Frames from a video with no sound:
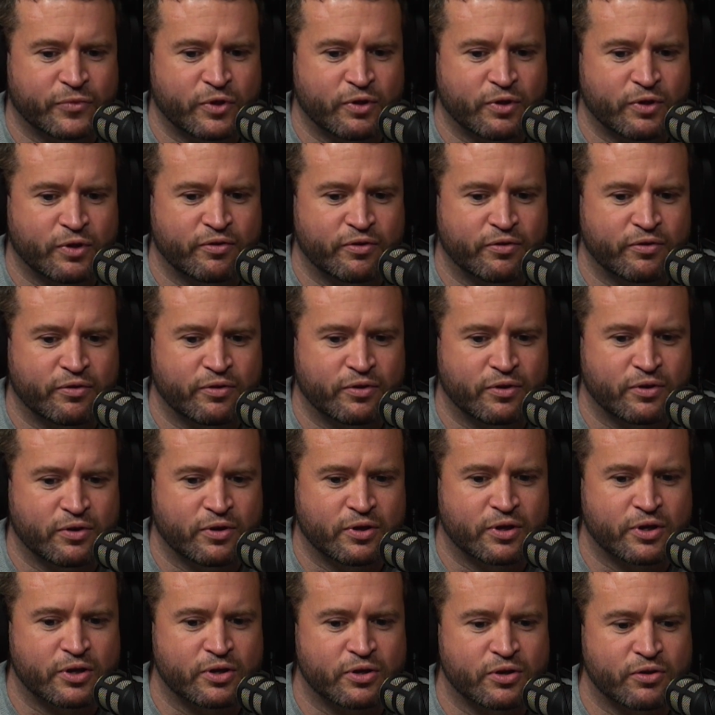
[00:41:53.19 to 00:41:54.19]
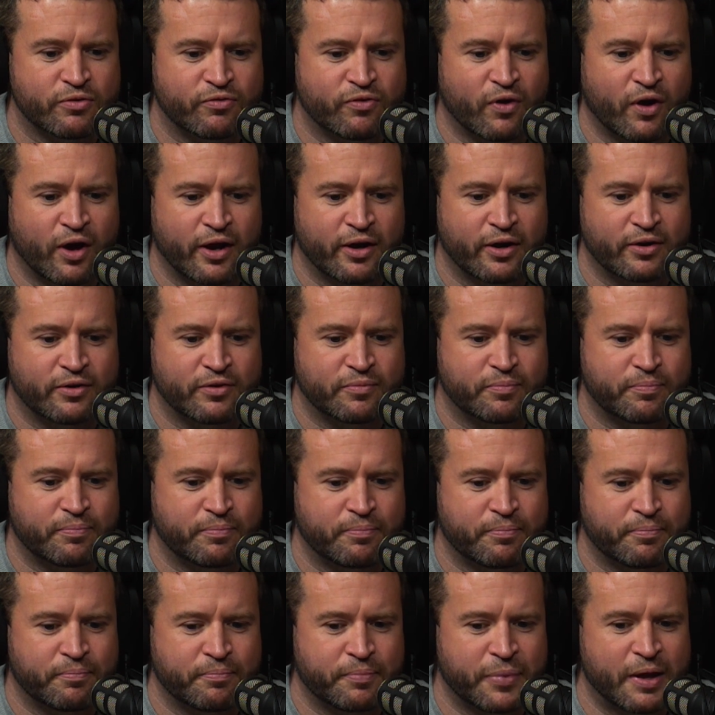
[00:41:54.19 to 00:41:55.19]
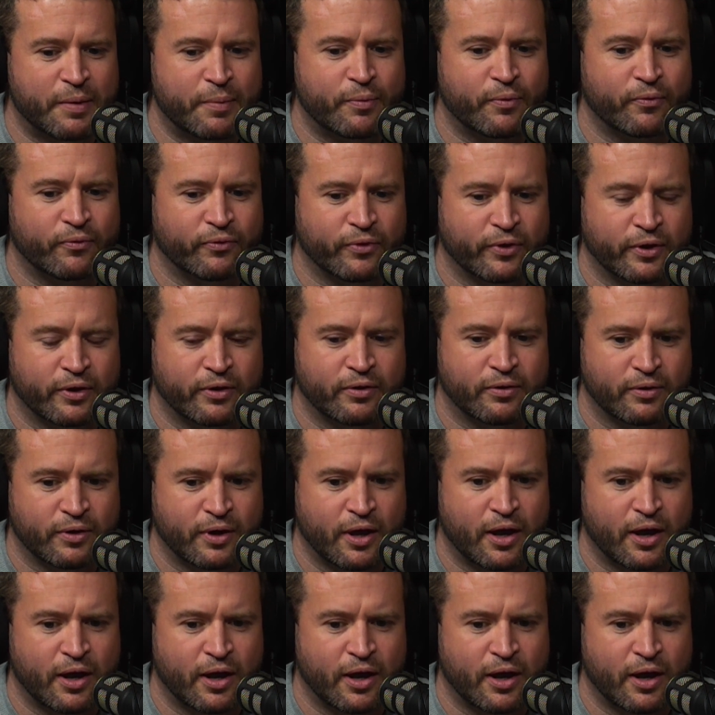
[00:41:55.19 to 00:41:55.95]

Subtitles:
you find people that